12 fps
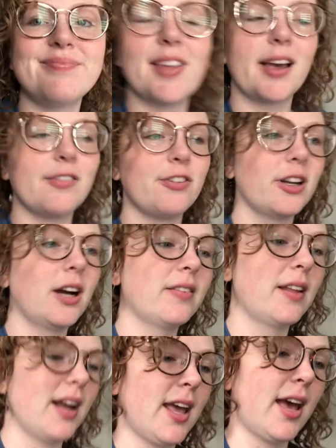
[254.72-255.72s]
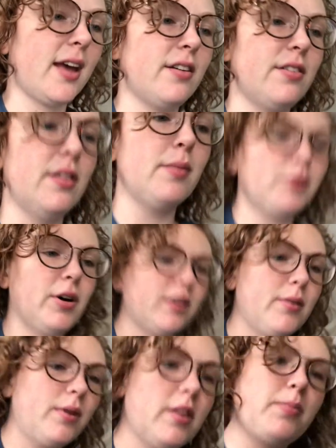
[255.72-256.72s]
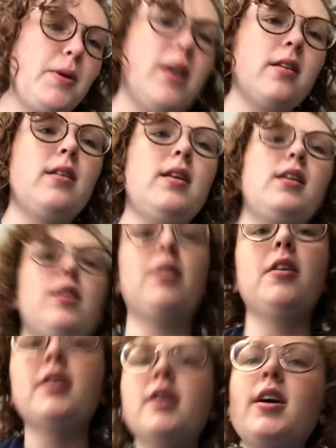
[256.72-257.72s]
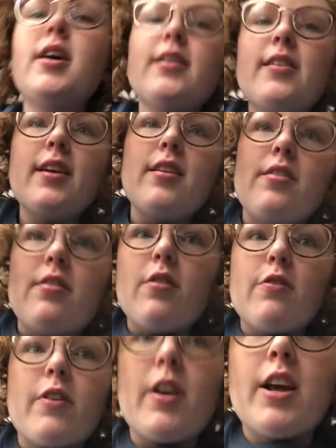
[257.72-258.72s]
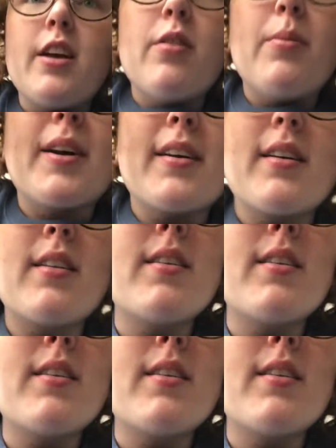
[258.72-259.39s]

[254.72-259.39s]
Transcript: I forgot that I had the book with me in here. That is so funny. Oh my god.